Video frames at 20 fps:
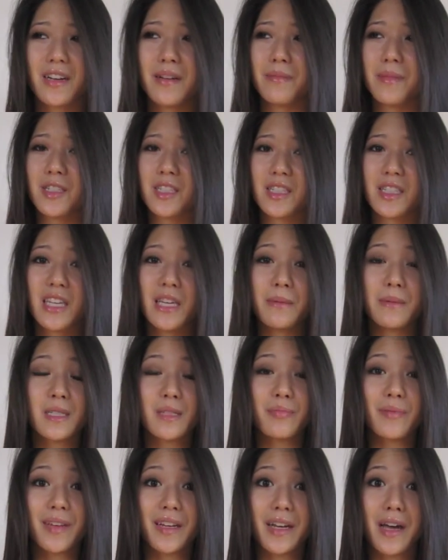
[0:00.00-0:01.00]
It just keeps
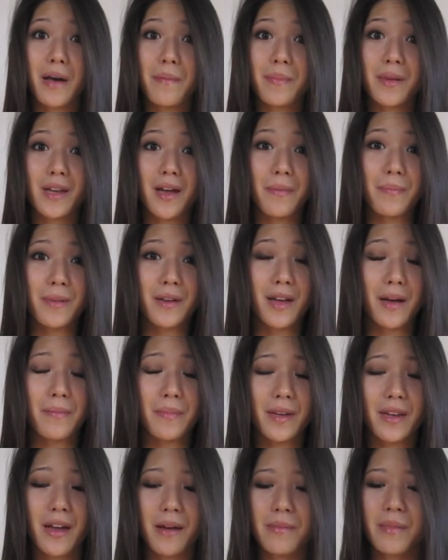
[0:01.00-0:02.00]
splitting up and up and up
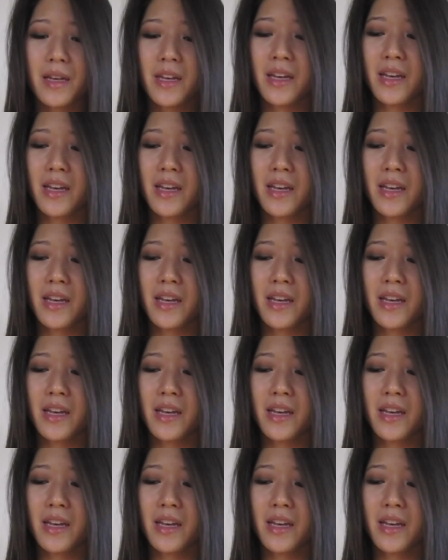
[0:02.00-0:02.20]
and up.